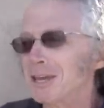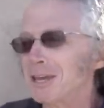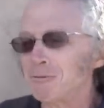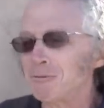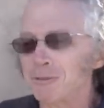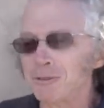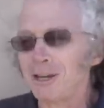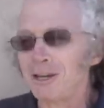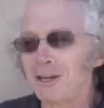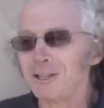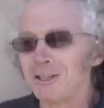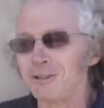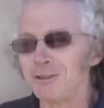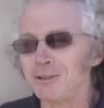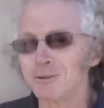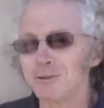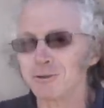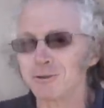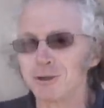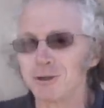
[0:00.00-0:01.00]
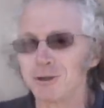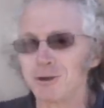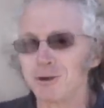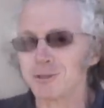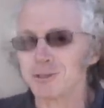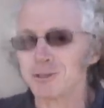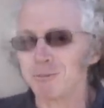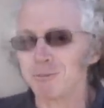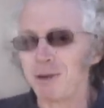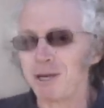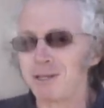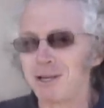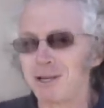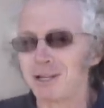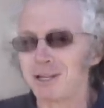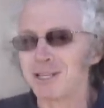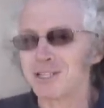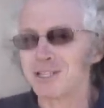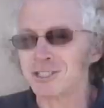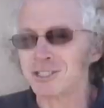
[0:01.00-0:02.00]
get flooded. Who knows? It may
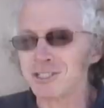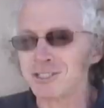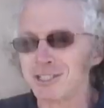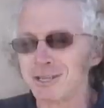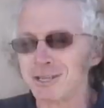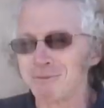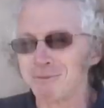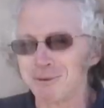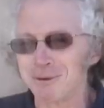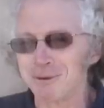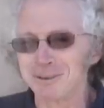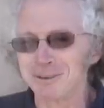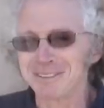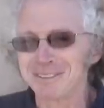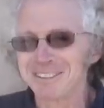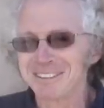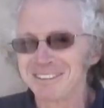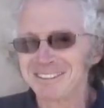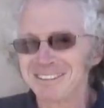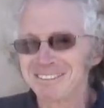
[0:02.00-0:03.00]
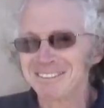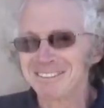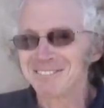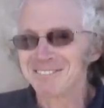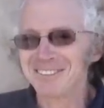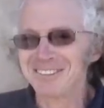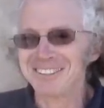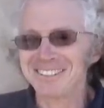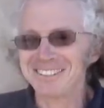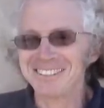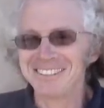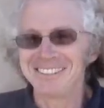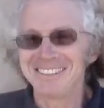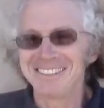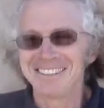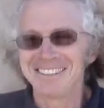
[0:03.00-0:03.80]
not exist anymore. But